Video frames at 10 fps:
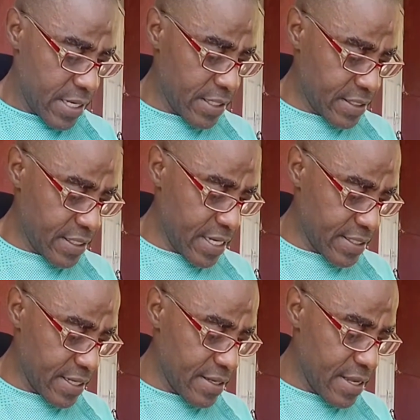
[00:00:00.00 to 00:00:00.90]
it
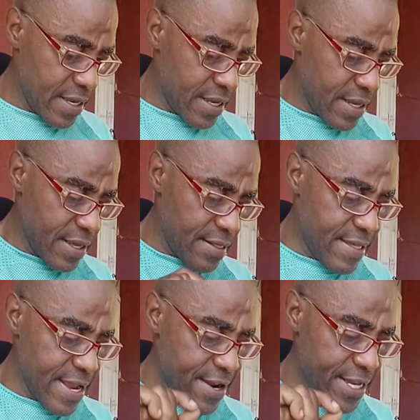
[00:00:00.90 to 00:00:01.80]
stated,
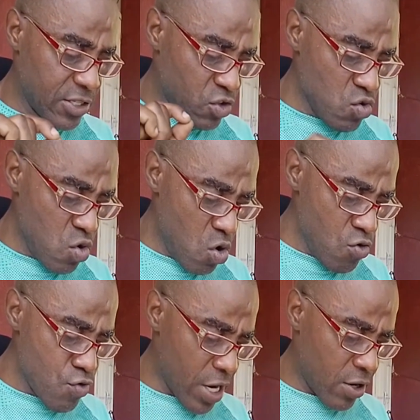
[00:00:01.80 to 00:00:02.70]
there is
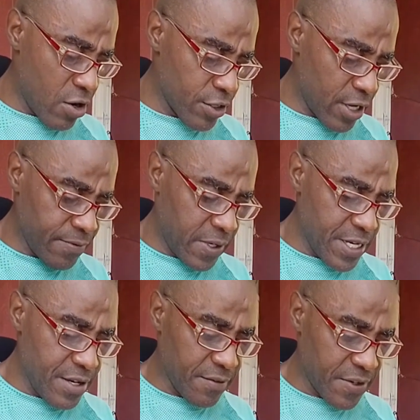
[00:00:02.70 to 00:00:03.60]
no record of
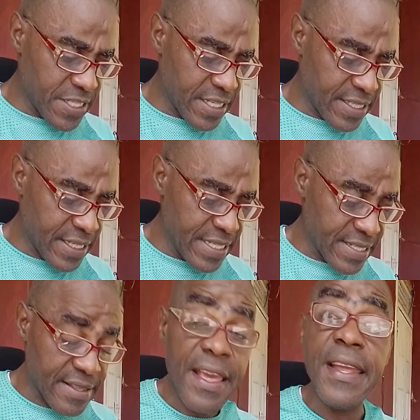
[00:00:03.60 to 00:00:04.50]
clinic visits
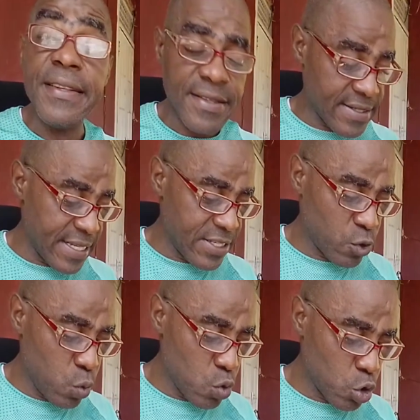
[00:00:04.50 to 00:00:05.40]
since then, since
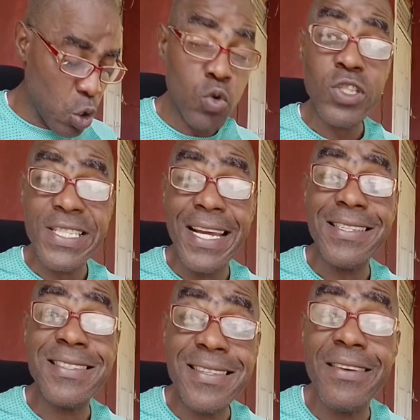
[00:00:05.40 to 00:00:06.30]

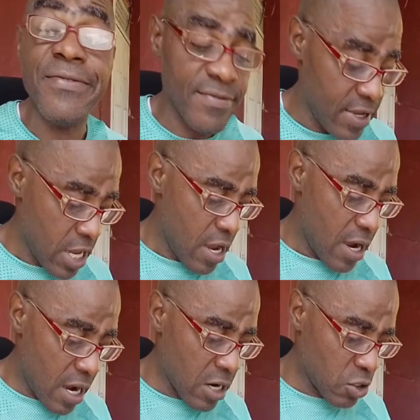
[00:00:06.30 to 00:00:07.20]
2007
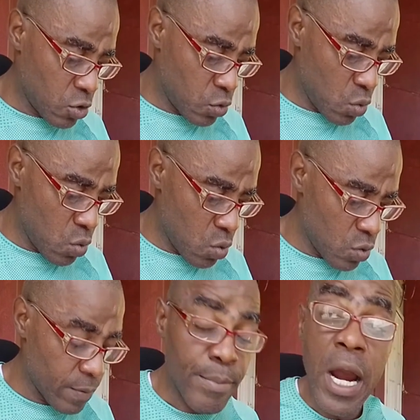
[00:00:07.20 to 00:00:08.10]
up
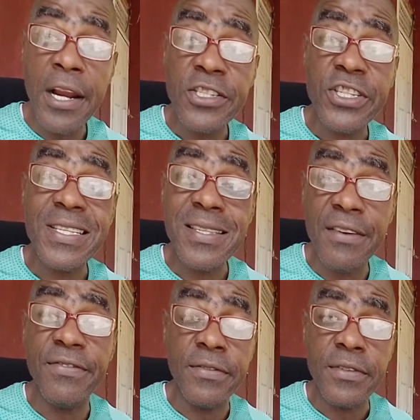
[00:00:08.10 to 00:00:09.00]
to March the
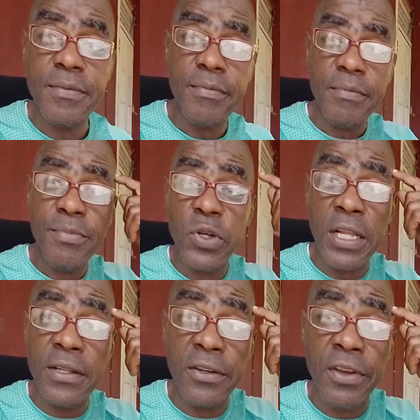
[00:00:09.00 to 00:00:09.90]
7th. Put
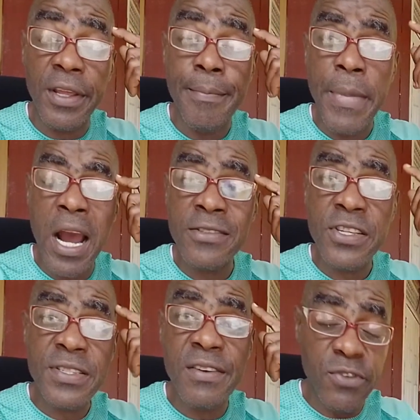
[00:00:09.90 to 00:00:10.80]
that down ahead, March
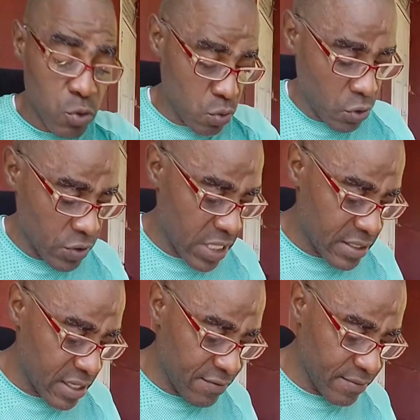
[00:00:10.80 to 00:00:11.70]
the 7th,
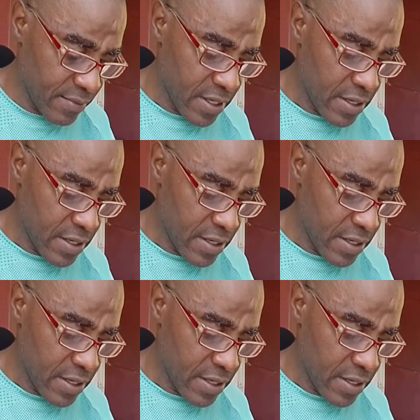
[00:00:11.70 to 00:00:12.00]
2007.